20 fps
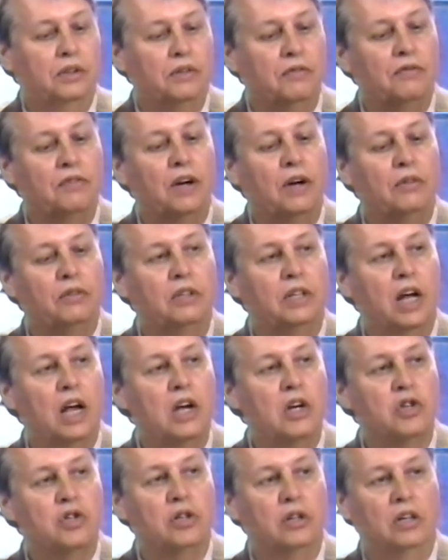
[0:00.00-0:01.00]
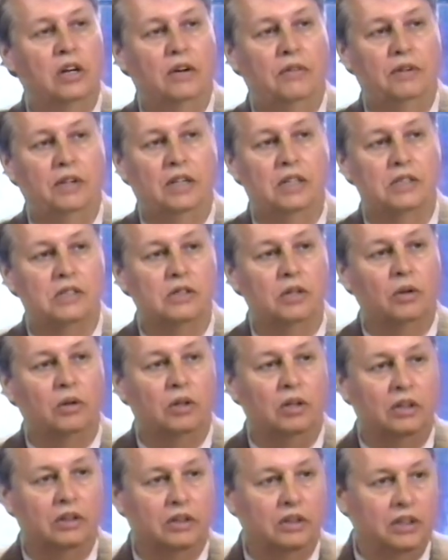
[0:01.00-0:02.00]
the foundation of it is no
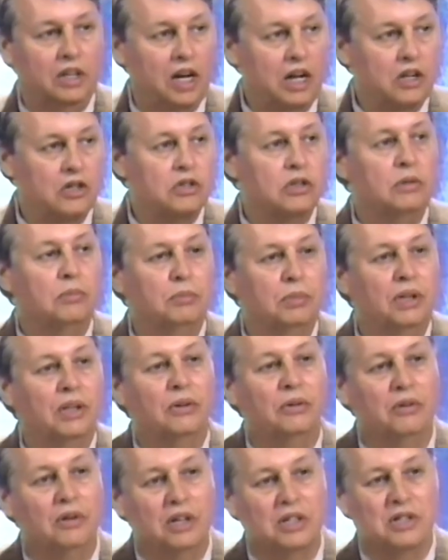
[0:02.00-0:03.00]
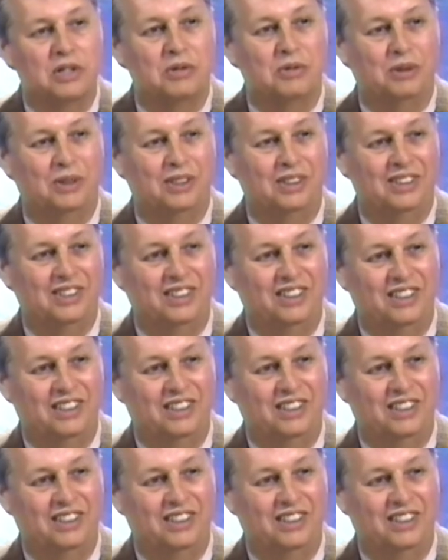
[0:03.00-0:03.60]
longer nature, but ritual.